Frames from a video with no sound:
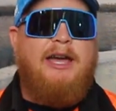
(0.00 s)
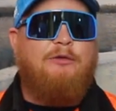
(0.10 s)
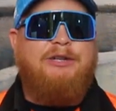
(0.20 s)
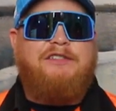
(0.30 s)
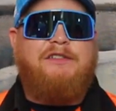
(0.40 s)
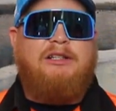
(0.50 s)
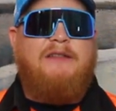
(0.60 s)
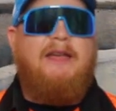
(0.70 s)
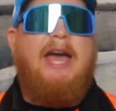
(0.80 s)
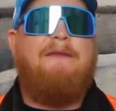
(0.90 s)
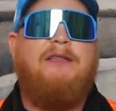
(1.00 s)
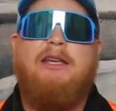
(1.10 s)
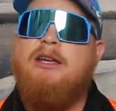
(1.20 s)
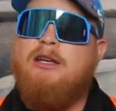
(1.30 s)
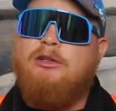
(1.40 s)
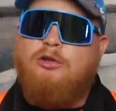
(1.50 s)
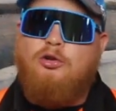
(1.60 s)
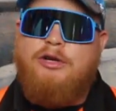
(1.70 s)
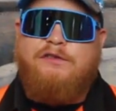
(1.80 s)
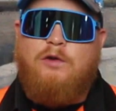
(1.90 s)
and recently they had the
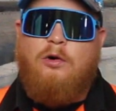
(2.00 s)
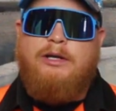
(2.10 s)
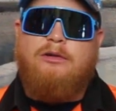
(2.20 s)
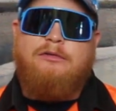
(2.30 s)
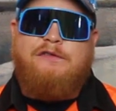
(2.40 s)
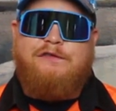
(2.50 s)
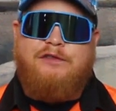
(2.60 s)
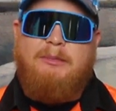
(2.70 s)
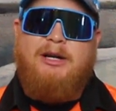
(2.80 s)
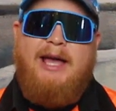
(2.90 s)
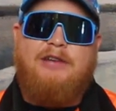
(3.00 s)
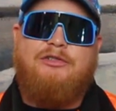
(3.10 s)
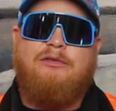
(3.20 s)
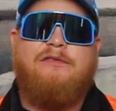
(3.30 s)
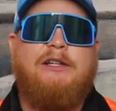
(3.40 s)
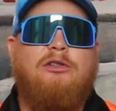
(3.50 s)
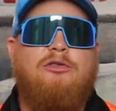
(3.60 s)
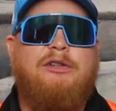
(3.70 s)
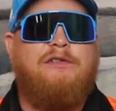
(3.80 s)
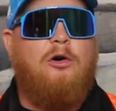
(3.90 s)
Lucas Oil Summer Nationals at
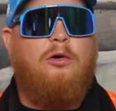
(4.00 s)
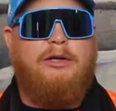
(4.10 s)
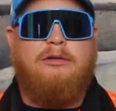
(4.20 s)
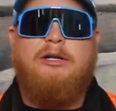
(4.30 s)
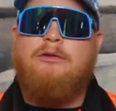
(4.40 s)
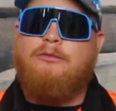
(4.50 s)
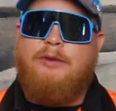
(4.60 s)
Lucas Oil